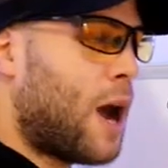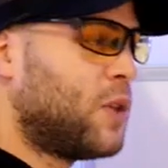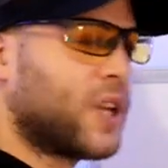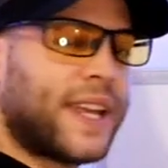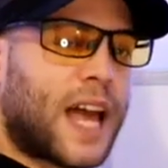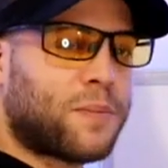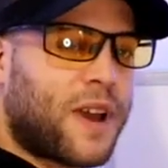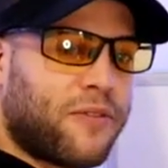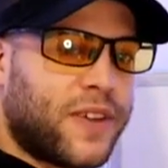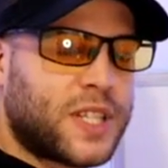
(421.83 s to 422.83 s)
I'm looking at
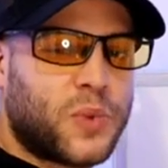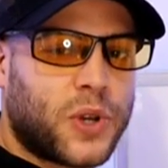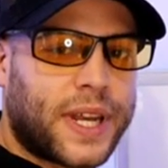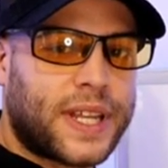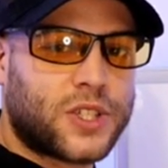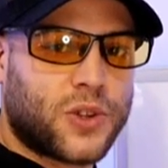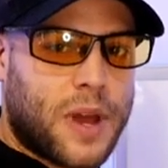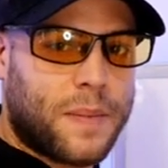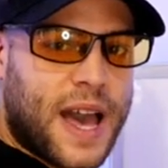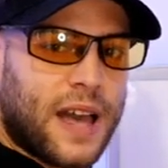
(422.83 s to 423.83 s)
my Facebook and
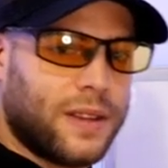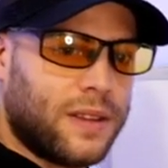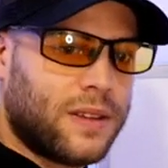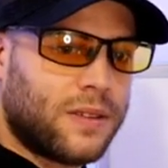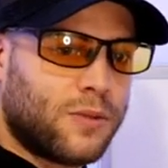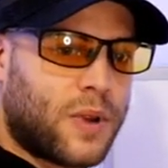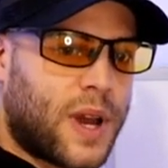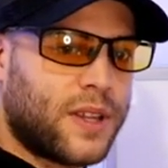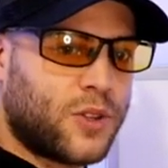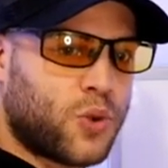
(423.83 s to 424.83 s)
Instagram app,
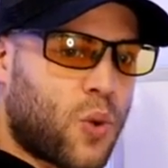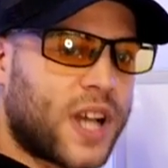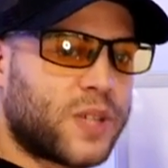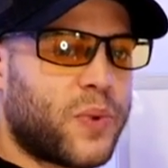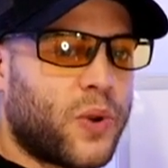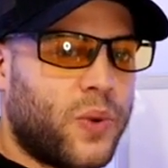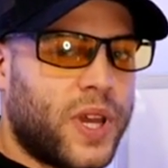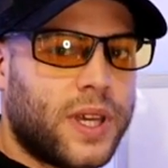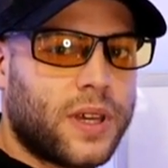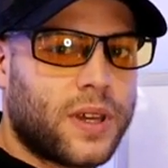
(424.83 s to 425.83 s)
right? Twice per
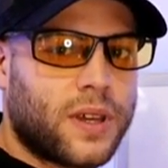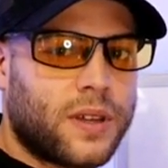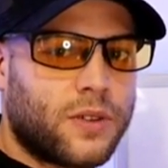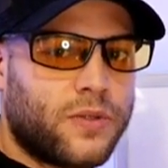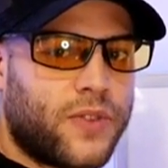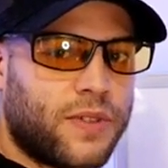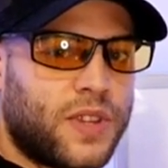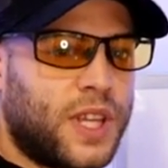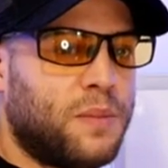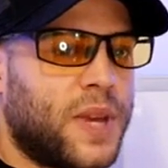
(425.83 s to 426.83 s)
week,
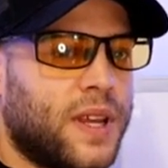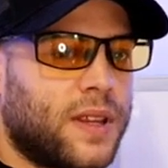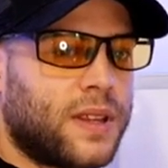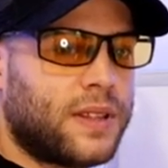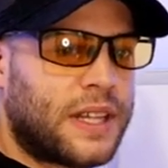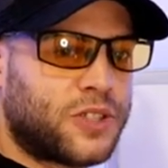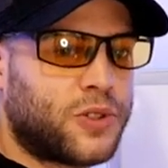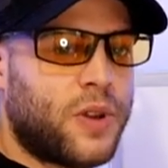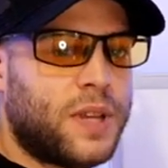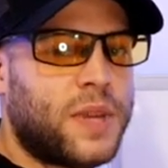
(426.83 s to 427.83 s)
15 minutes. That's
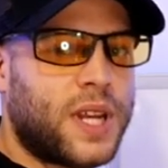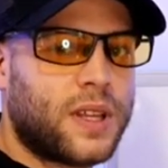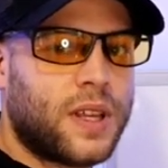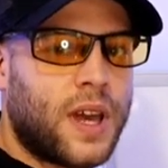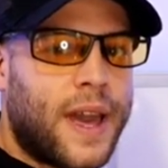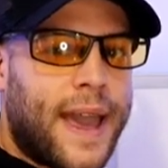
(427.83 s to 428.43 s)
30 minutes.